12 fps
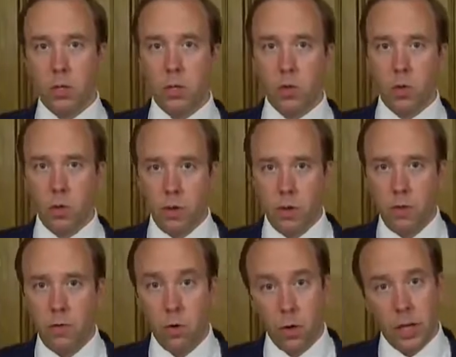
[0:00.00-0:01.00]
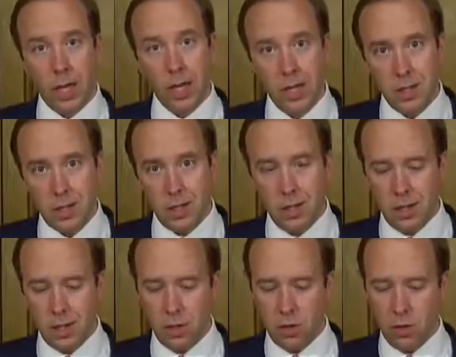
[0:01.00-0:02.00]
we saw the falling
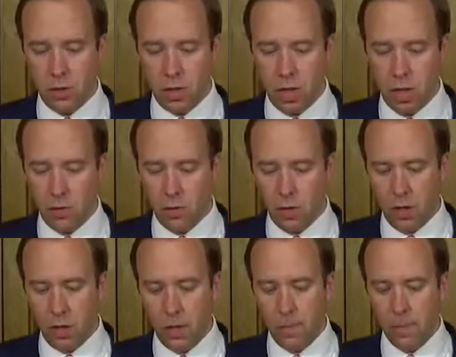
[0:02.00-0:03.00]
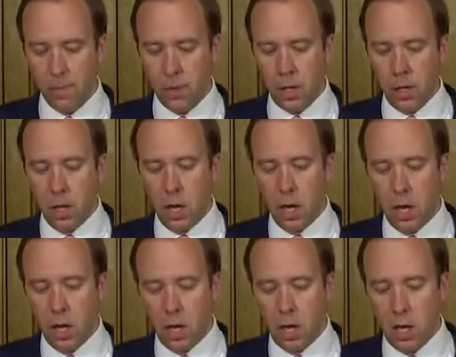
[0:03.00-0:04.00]
incidence across the country,
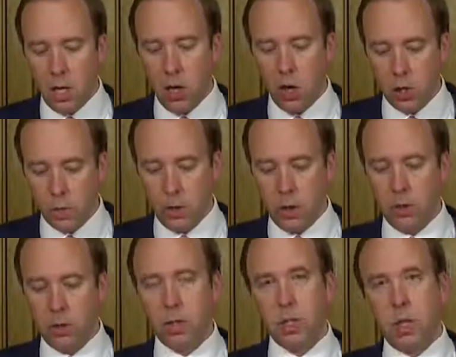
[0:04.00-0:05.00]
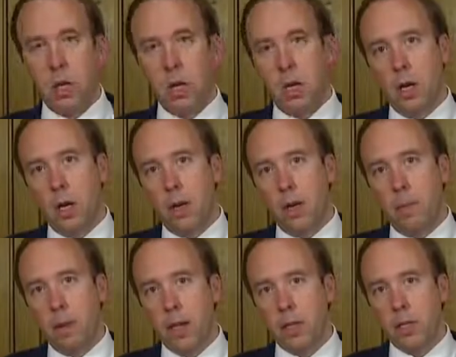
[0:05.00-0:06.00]
our hospitals are a
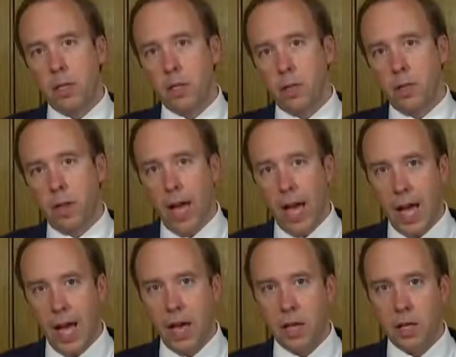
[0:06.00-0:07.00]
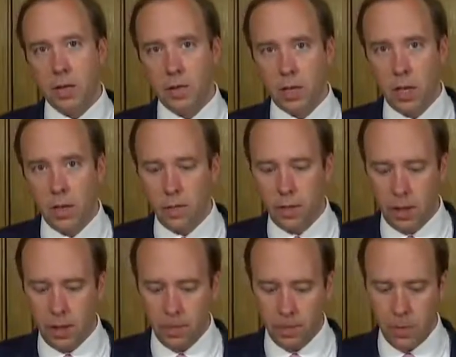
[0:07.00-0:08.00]
place of care and of
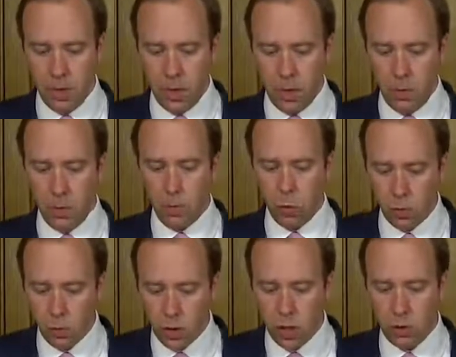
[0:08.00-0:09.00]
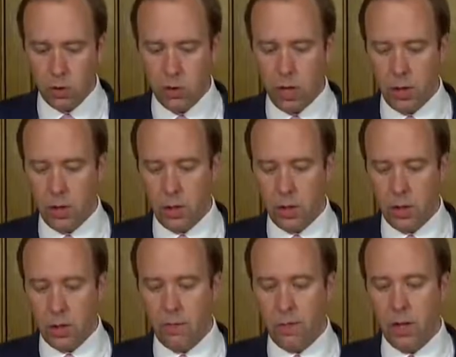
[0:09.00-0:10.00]
safety. We've also
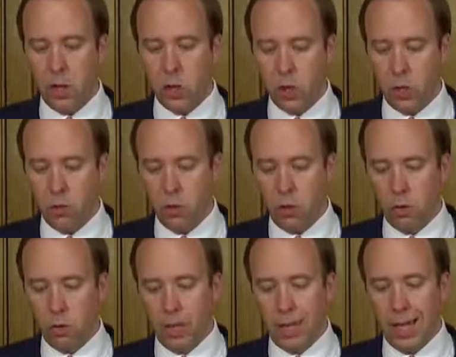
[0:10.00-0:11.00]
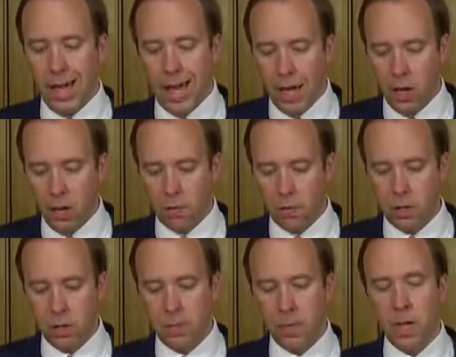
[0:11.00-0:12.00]
strengthened infection control in care homes,